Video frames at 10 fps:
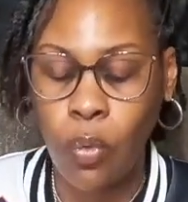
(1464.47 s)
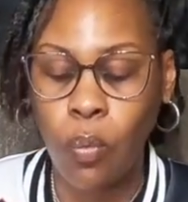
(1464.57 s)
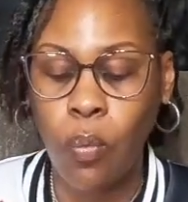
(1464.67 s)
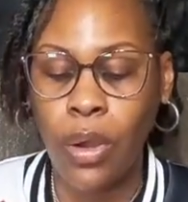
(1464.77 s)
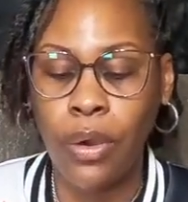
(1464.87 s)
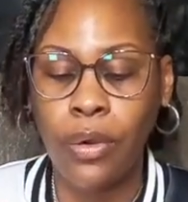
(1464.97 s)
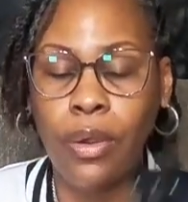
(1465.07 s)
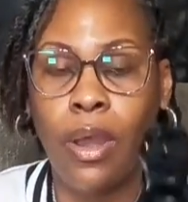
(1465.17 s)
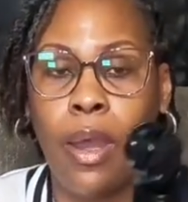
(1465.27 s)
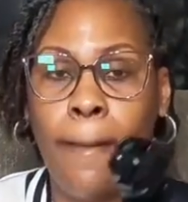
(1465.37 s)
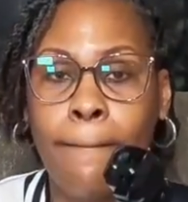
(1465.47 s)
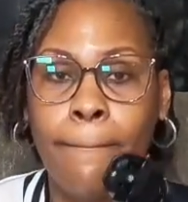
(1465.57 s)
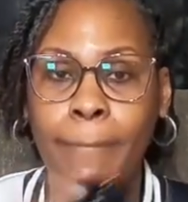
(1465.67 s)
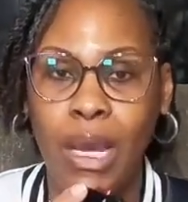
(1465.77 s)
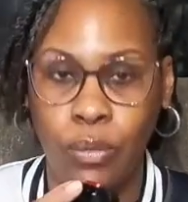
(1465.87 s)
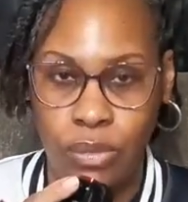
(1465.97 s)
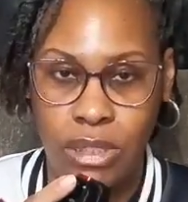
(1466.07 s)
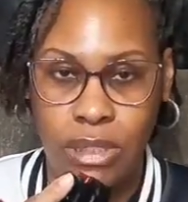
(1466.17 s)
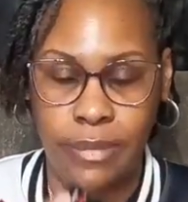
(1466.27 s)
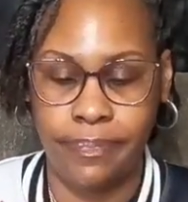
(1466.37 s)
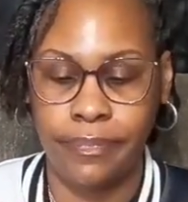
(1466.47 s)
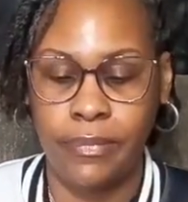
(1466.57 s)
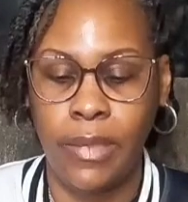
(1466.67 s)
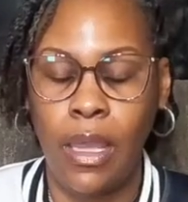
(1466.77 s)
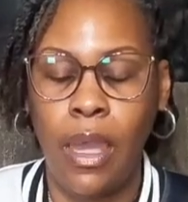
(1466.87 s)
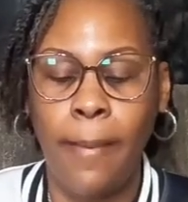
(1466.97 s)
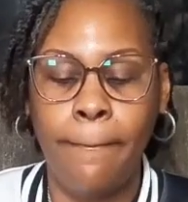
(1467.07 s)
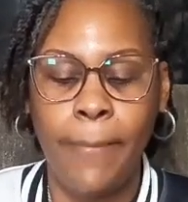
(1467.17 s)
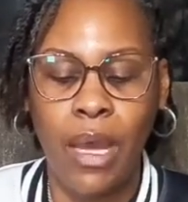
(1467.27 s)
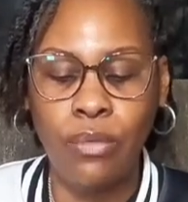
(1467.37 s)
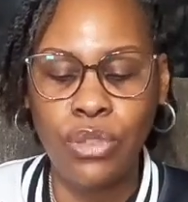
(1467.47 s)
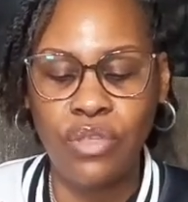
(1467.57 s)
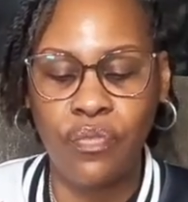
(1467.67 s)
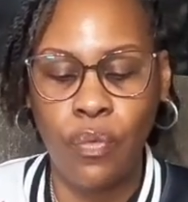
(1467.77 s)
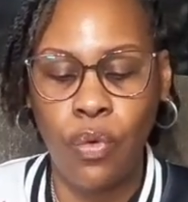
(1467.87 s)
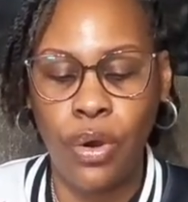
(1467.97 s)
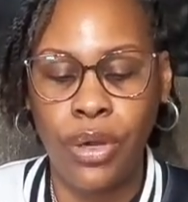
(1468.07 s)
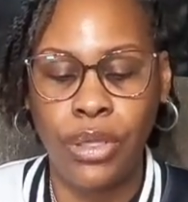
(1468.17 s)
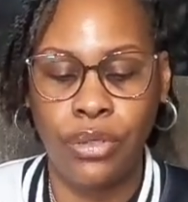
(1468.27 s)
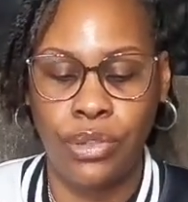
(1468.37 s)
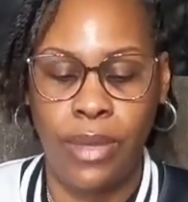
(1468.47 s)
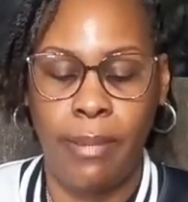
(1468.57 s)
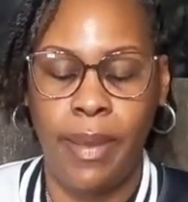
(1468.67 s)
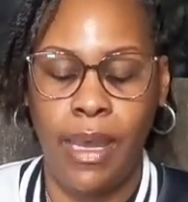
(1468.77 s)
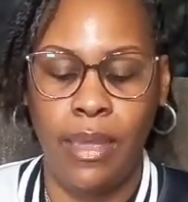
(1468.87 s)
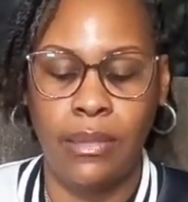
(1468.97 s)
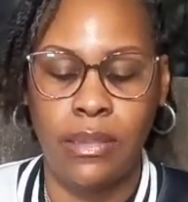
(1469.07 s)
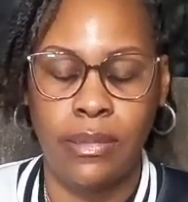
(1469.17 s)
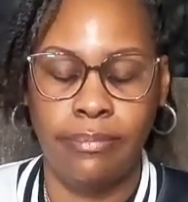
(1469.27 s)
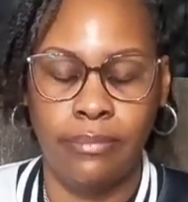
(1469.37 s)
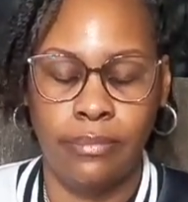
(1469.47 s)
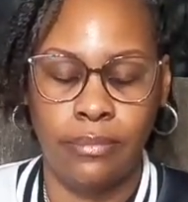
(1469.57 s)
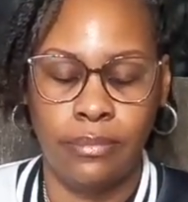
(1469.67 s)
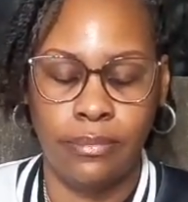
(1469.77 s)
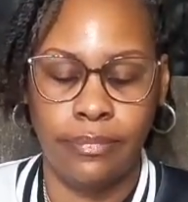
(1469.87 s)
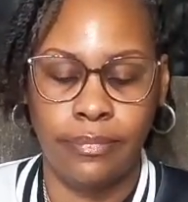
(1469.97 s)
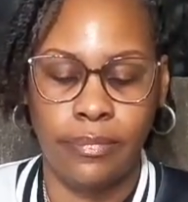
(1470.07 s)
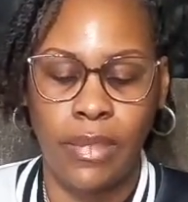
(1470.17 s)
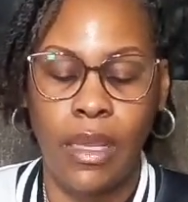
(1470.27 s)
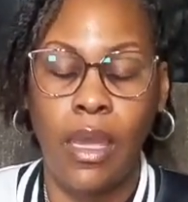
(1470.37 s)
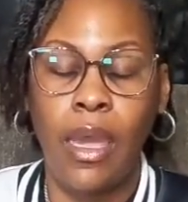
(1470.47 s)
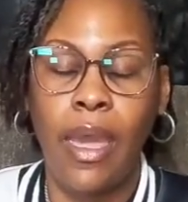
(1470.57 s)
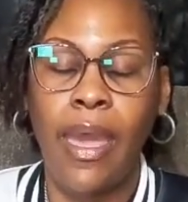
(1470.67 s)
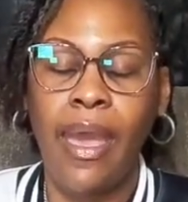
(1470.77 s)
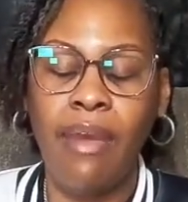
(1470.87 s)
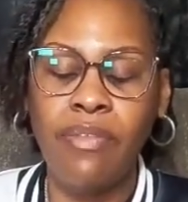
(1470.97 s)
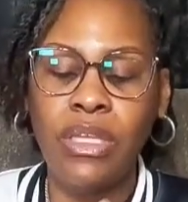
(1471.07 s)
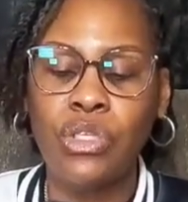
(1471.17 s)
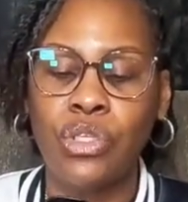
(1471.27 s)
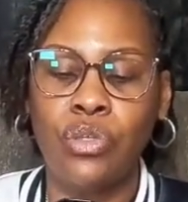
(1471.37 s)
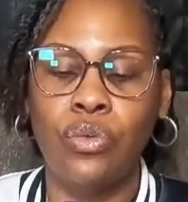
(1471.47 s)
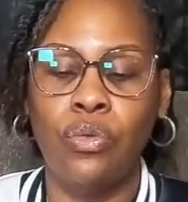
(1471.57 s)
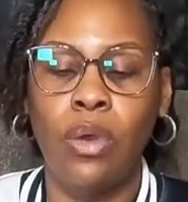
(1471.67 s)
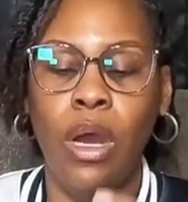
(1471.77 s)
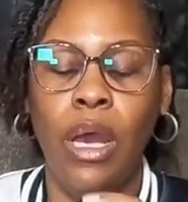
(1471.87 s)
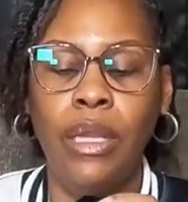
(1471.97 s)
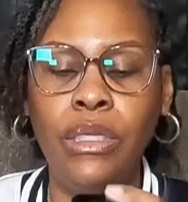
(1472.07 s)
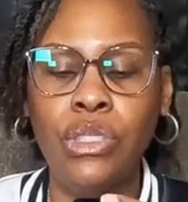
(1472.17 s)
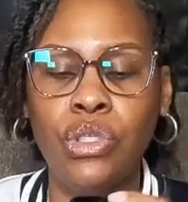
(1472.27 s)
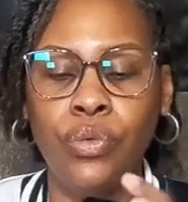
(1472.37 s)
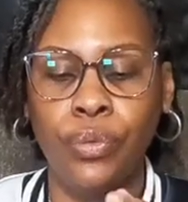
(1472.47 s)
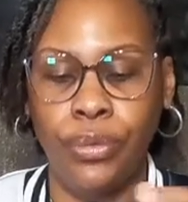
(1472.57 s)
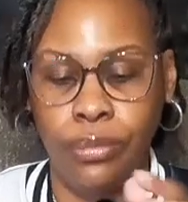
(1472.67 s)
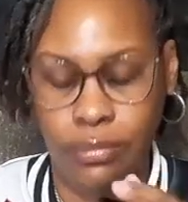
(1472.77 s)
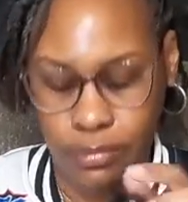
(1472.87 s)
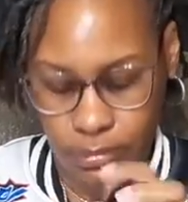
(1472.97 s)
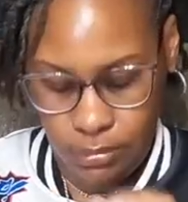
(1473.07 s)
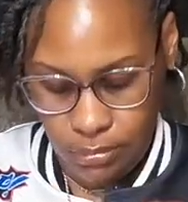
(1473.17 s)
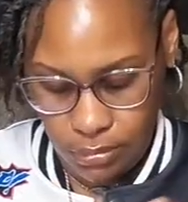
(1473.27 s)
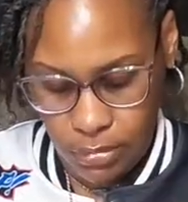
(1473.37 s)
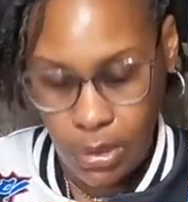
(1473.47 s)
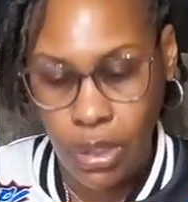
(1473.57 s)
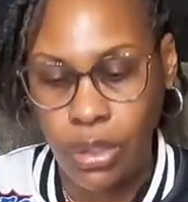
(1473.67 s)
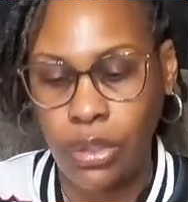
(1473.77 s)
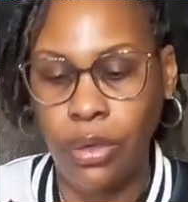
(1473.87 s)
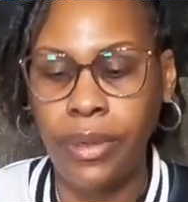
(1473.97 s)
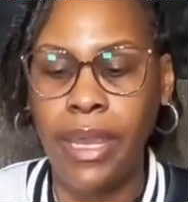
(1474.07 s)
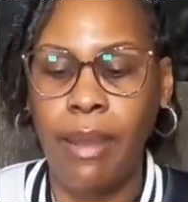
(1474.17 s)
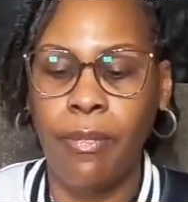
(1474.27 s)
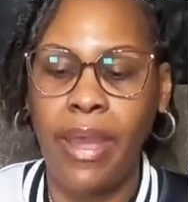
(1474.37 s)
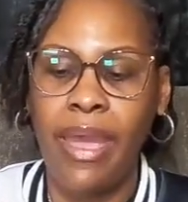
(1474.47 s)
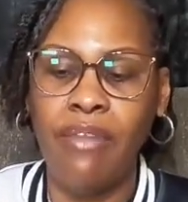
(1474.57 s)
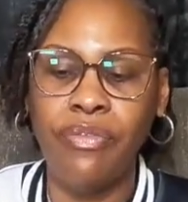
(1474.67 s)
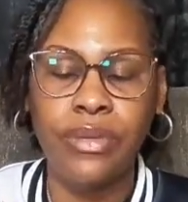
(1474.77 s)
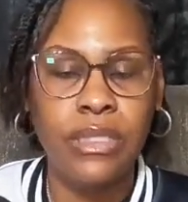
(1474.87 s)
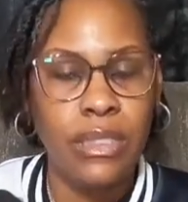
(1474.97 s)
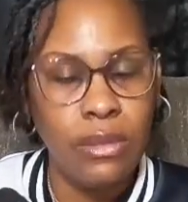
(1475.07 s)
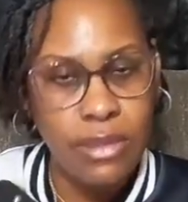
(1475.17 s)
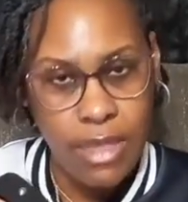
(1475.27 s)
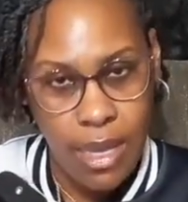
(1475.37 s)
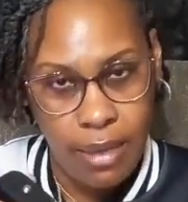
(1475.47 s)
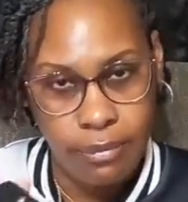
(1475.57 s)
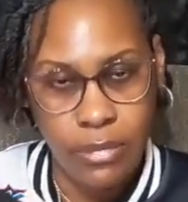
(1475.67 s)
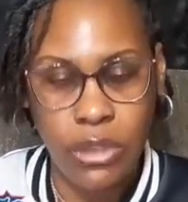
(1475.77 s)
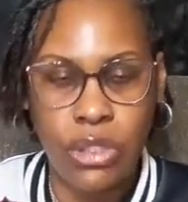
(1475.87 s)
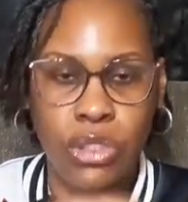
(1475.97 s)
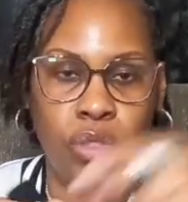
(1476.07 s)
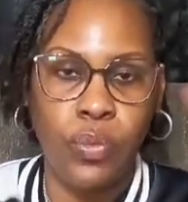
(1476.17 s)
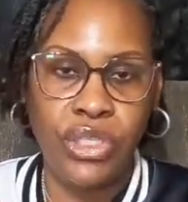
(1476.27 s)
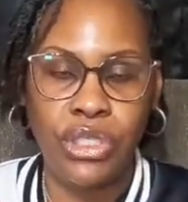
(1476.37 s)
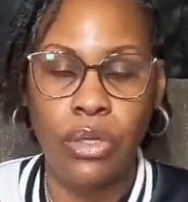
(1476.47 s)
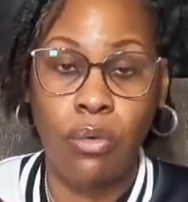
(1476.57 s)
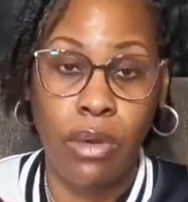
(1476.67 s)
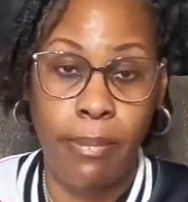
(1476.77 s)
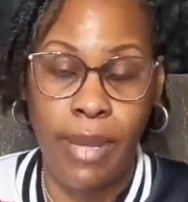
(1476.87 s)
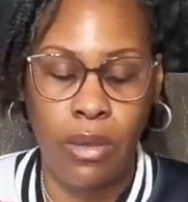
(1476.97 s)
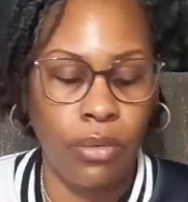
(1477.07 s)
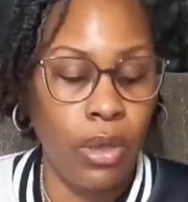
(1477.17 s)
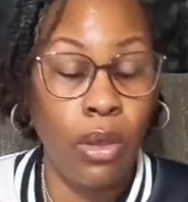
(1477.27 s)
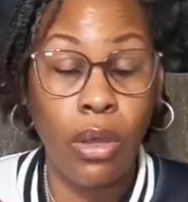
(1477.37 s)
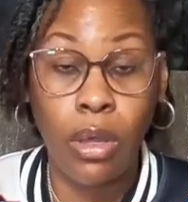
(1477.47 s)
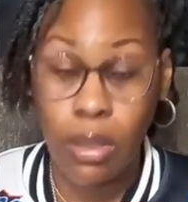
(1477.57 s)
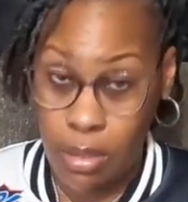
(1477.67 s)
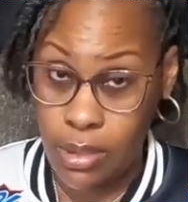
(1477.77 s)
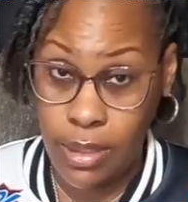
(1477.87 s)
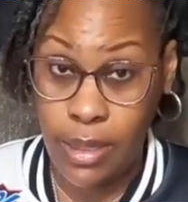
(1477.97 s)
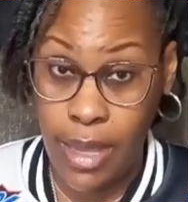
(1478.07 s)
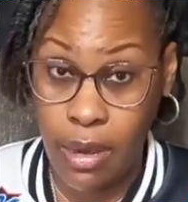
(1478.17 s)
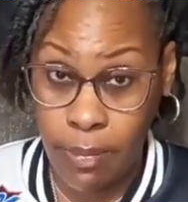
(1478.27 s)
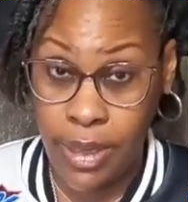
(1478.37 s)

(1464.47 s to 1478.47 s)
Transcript: were mounts. Mounts for your tripods. Having to unscrew your camera every single time to switch it on the mount got on my